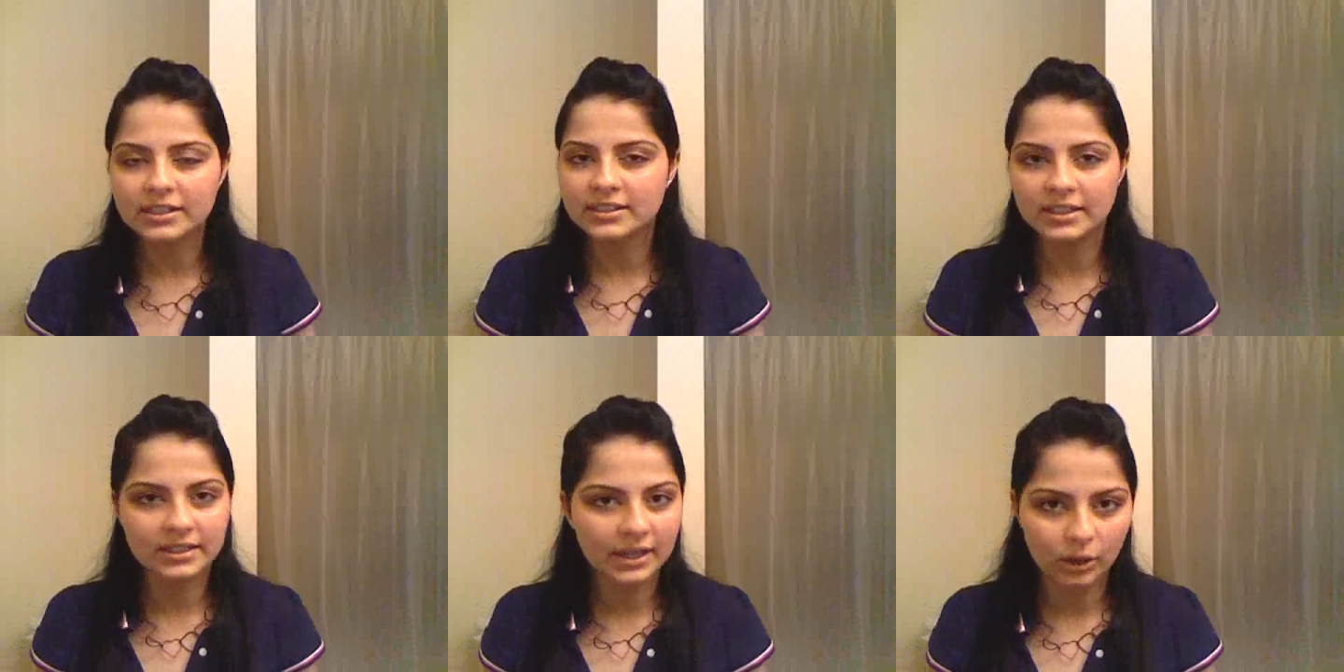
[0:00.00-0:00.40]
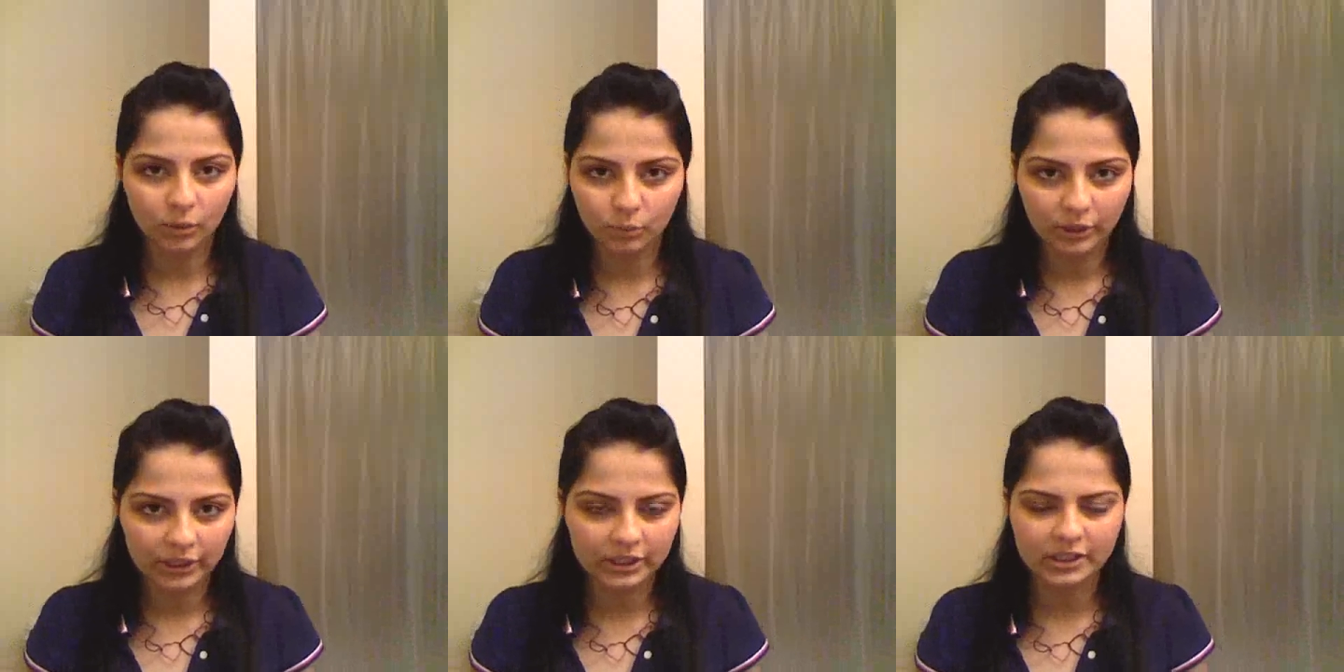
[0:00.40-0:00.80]
it did not
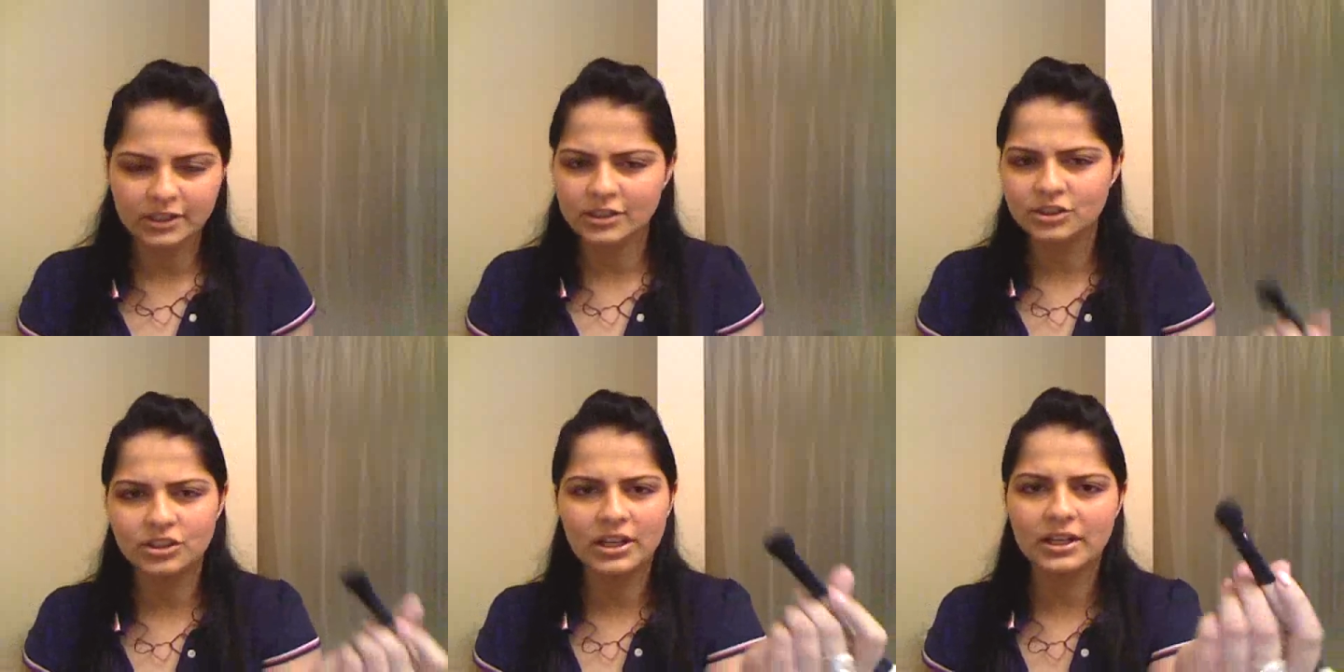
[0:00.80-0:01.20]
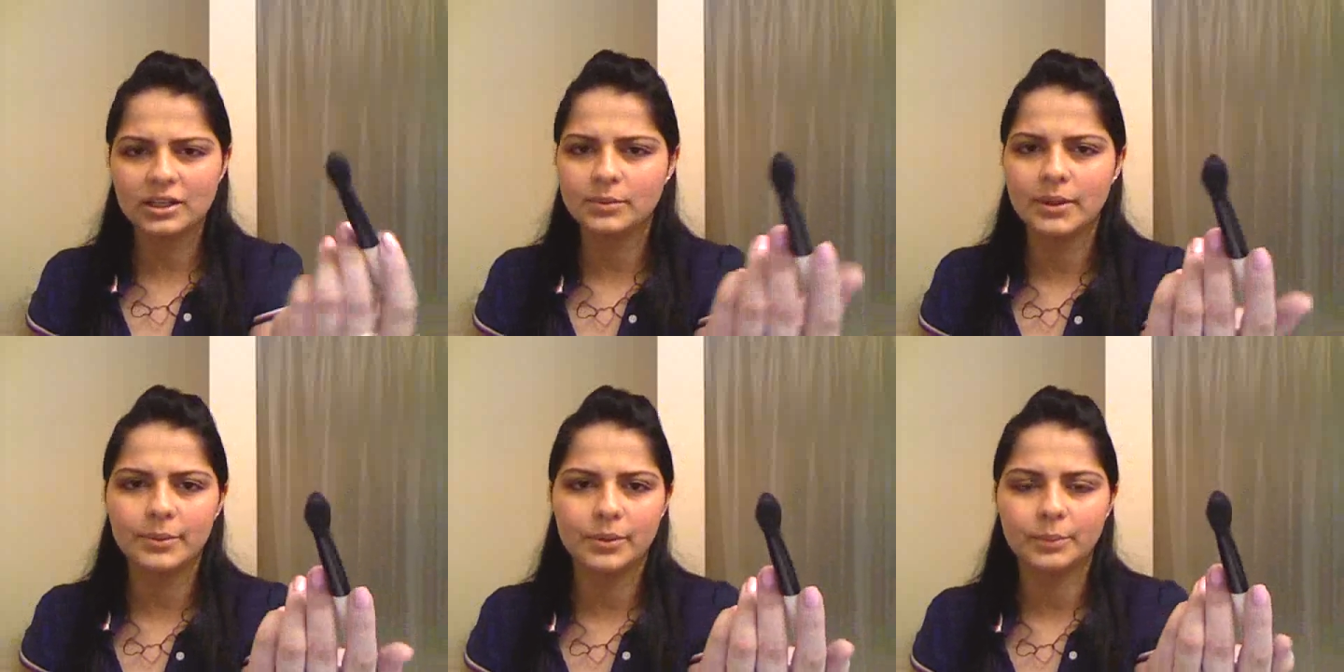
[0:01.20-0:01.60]
work good because you're not
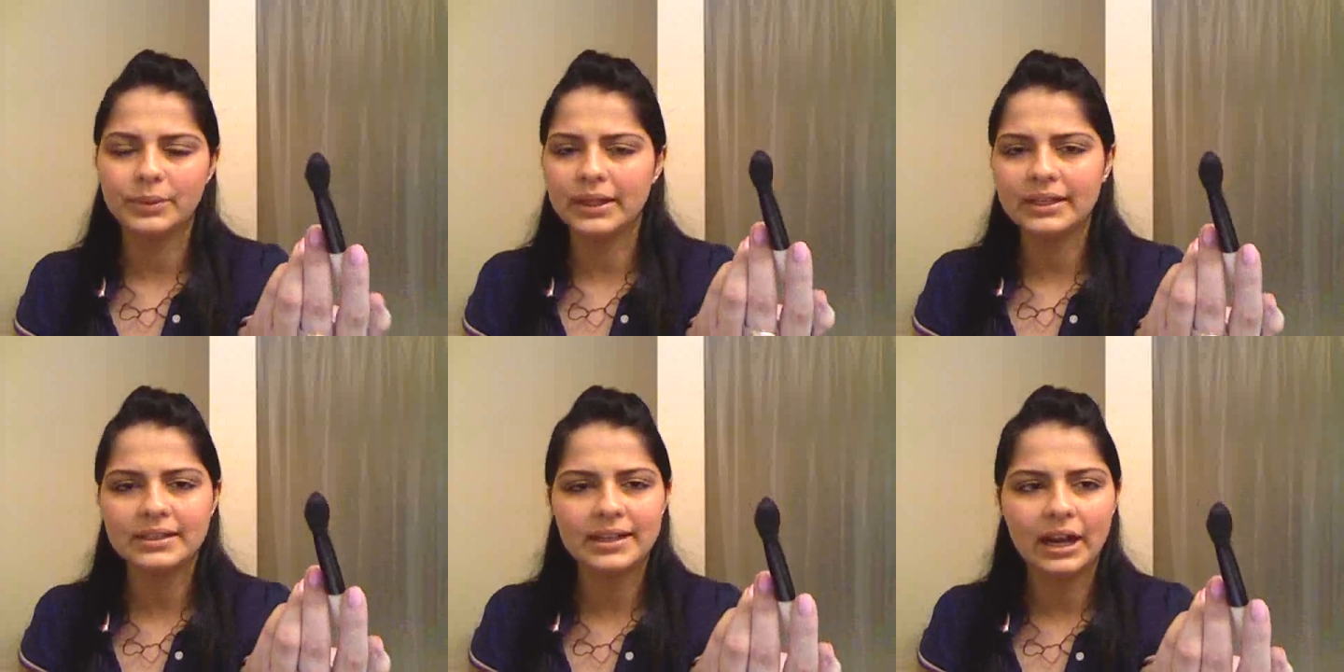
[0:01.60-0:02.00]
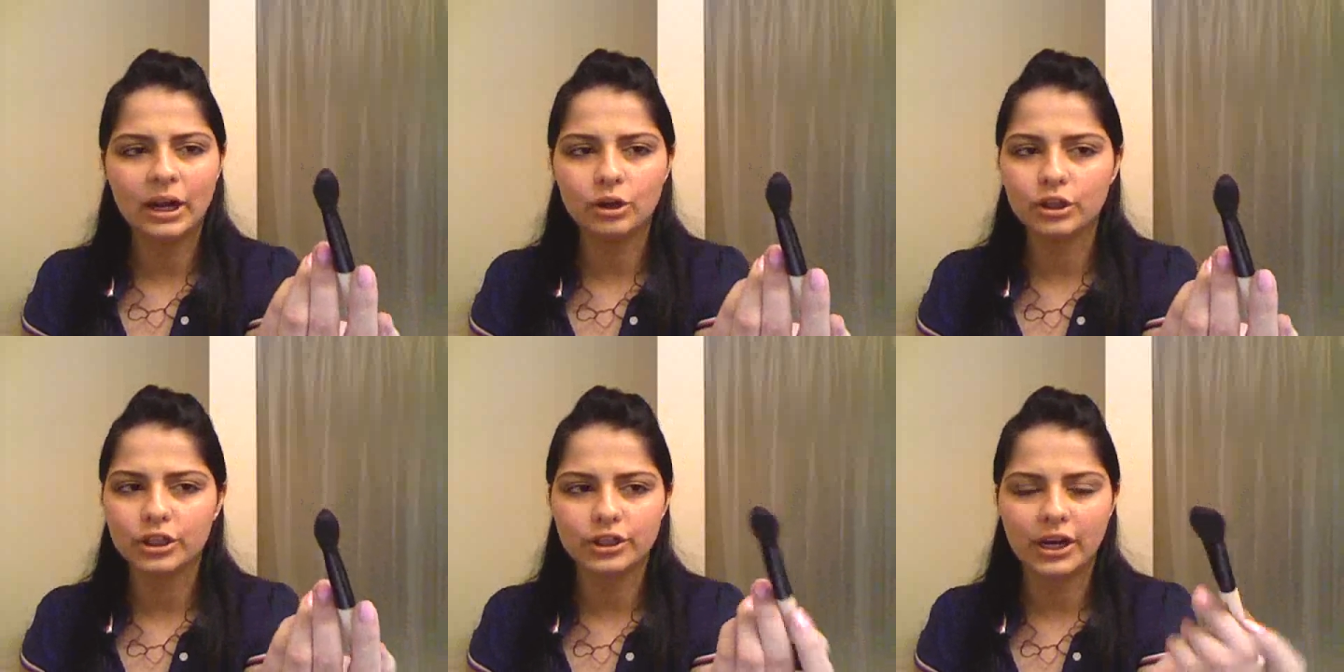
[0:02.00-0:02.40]
going to be able to blend it
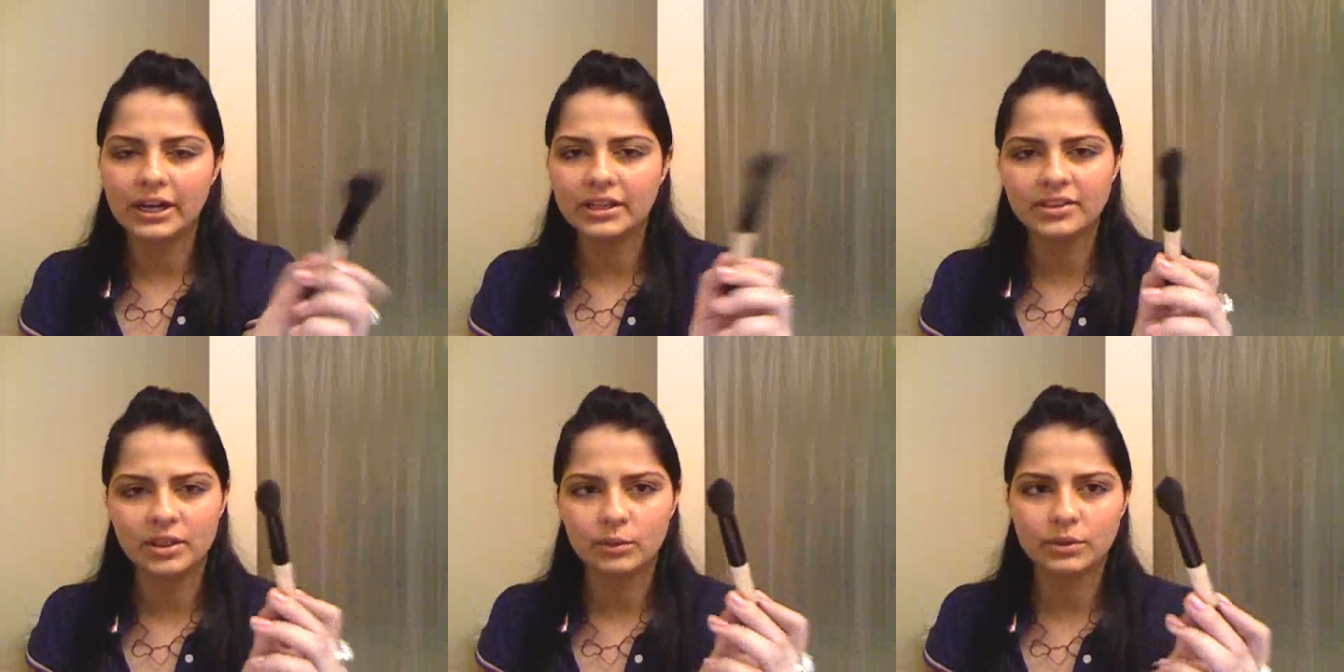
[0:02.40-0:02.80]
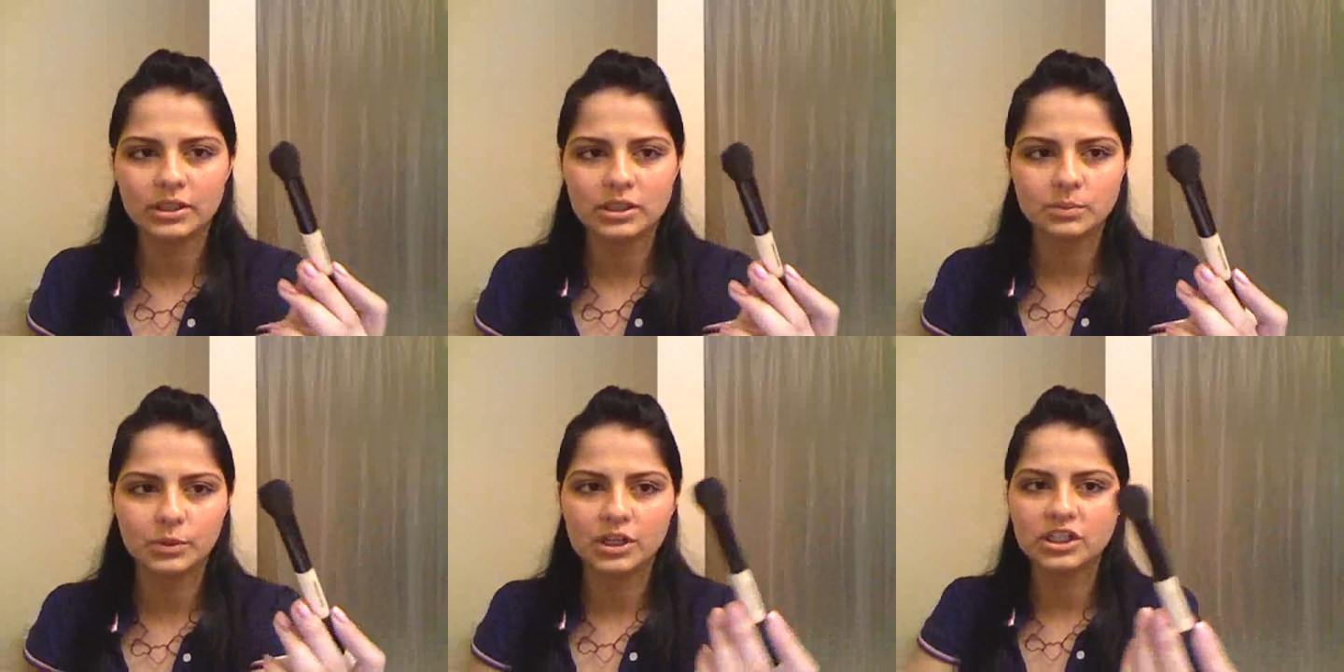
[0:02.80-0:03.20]
out good or anything with
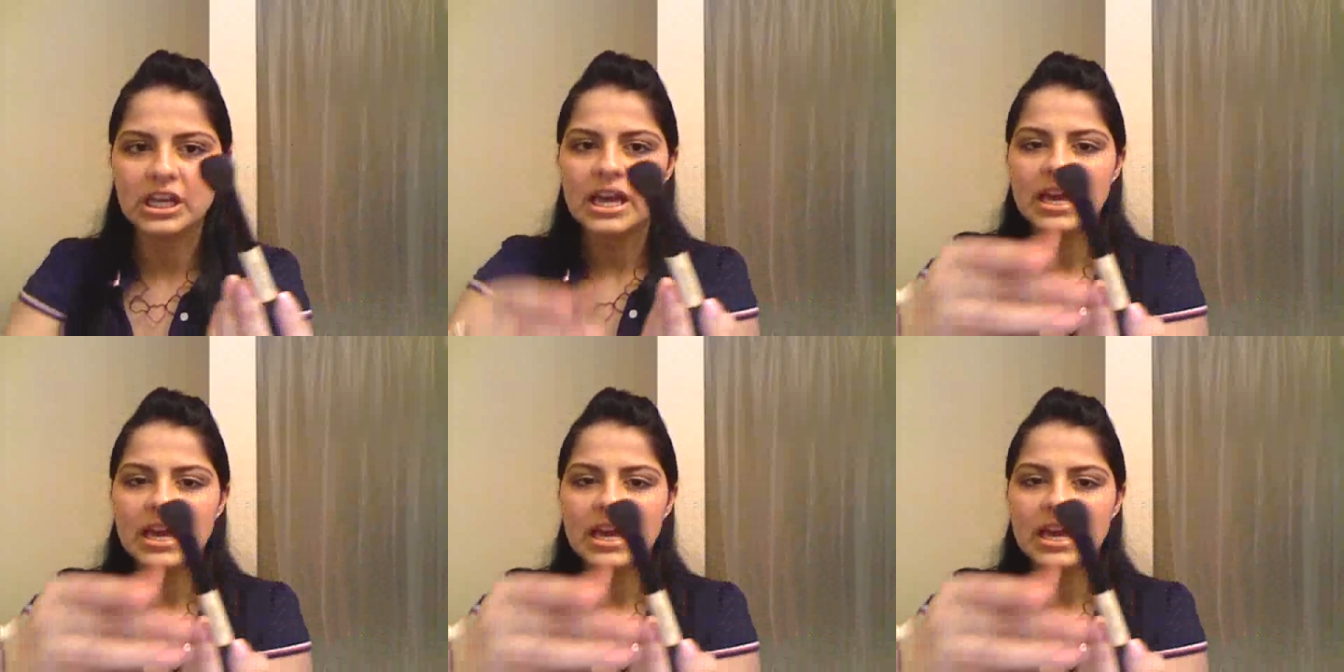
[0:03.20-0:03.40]
this brush.